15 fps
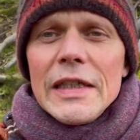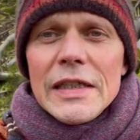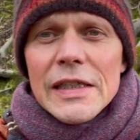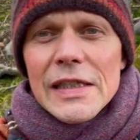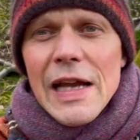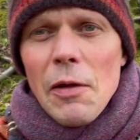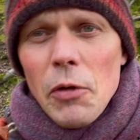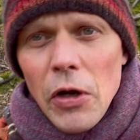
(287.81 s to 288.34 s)
This
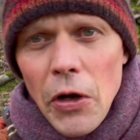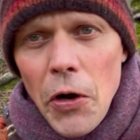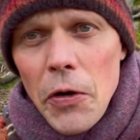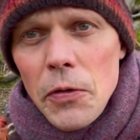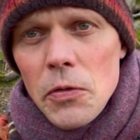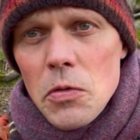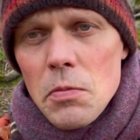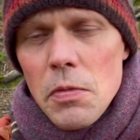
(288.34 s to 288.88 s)
is our
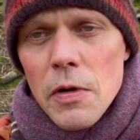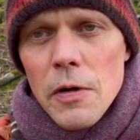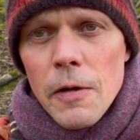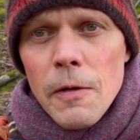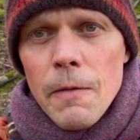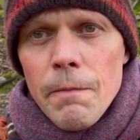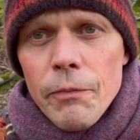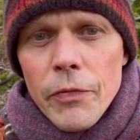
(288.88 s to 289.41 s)
home.
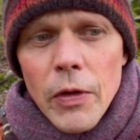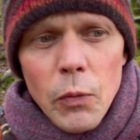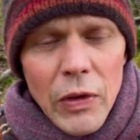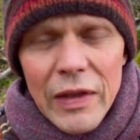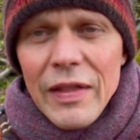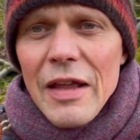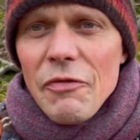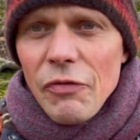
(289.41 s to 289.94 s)

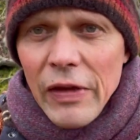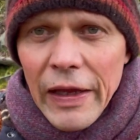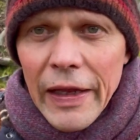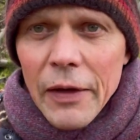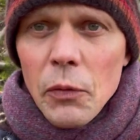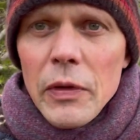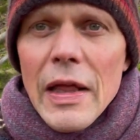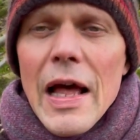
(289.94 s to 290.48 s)
We live
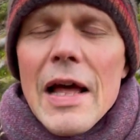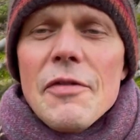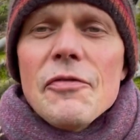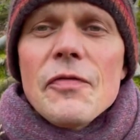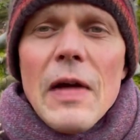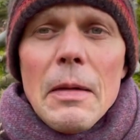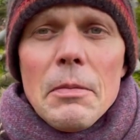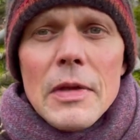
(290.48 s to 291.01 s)
here with our
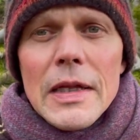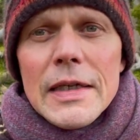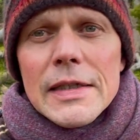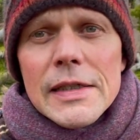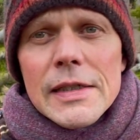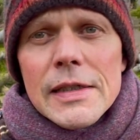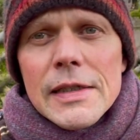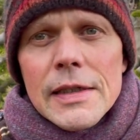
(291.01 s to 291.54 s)

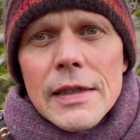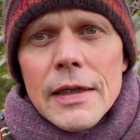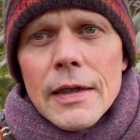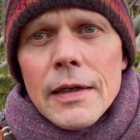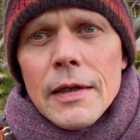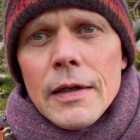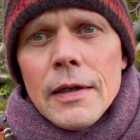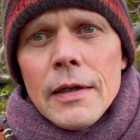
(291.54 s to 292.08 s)
families."
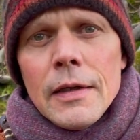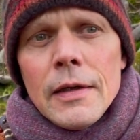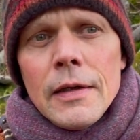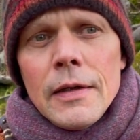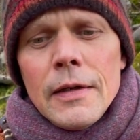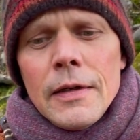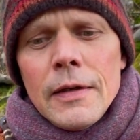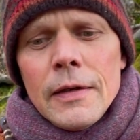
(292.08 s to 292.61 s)

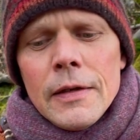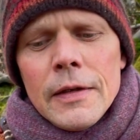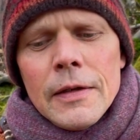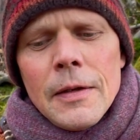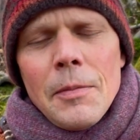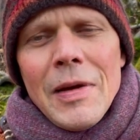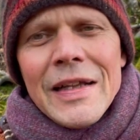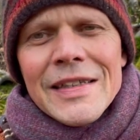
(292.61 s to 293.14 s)
And
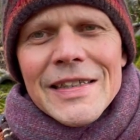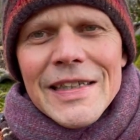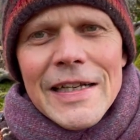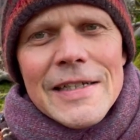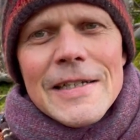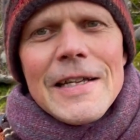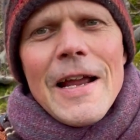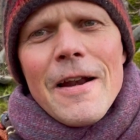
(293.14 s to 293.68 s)
the man
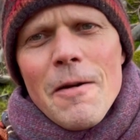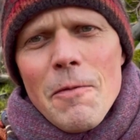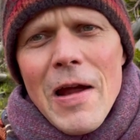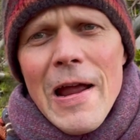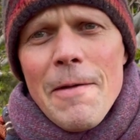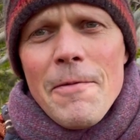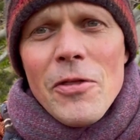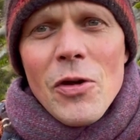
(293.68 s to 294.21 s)
said, "Get
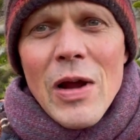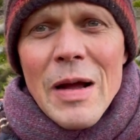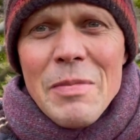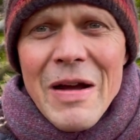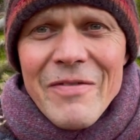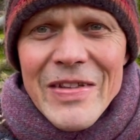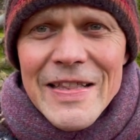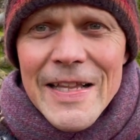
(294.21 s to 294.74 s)
away with you. I'm
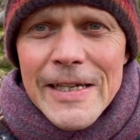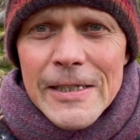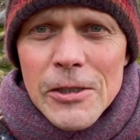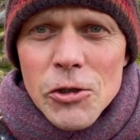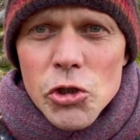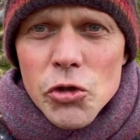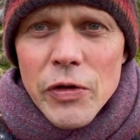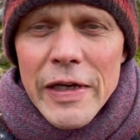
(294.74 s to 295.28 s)
having this
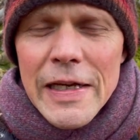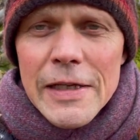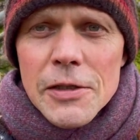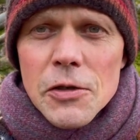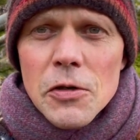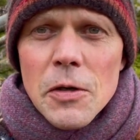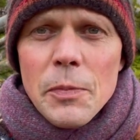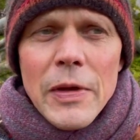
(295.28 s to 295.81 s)
tree. It's
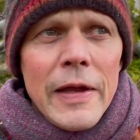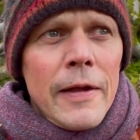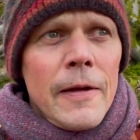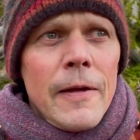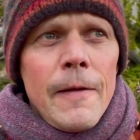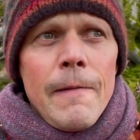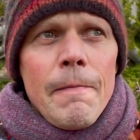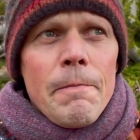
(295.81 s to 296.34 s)
going to be
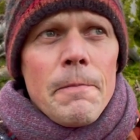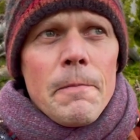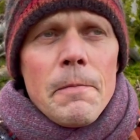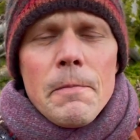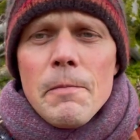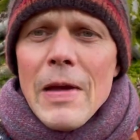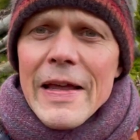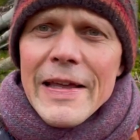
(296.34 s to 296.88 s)

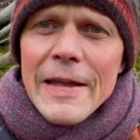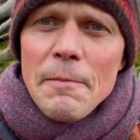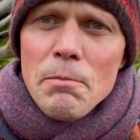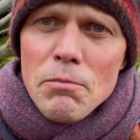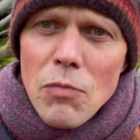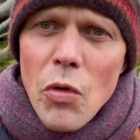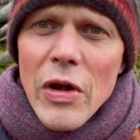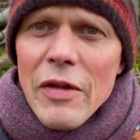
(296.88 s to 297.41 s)
making
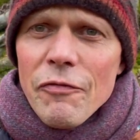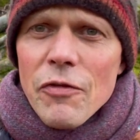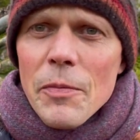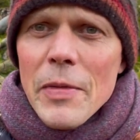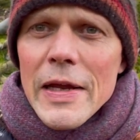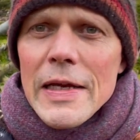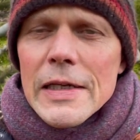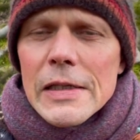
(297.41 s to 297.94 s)
money for
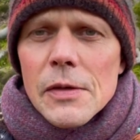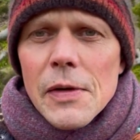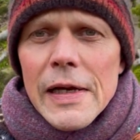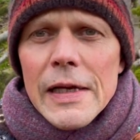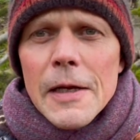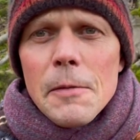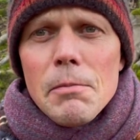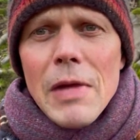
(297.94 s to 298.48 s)
me so I
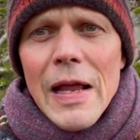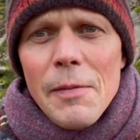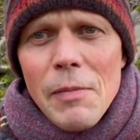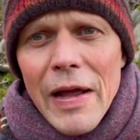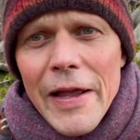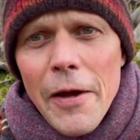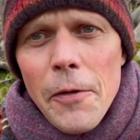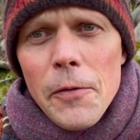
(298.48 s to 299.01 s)
can make
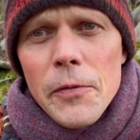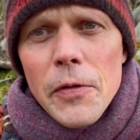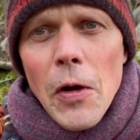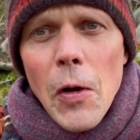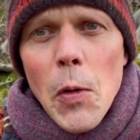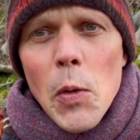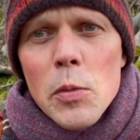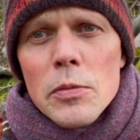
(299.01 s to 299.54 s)
my own
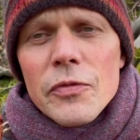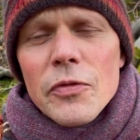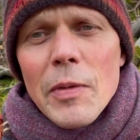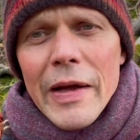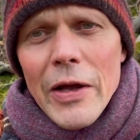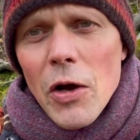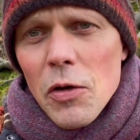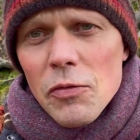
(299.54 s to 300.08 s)
home for
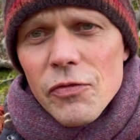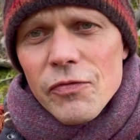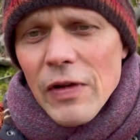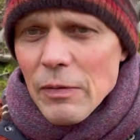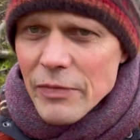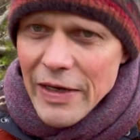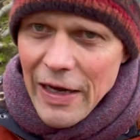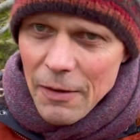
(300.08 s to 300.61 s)
my own
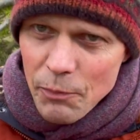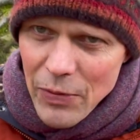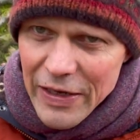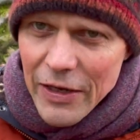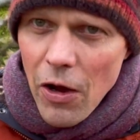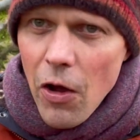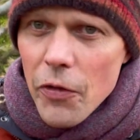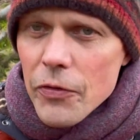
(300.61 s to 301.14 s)
family. Now be
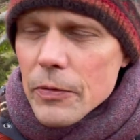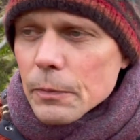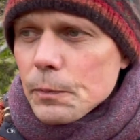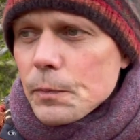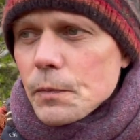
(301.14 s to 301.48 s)
gone."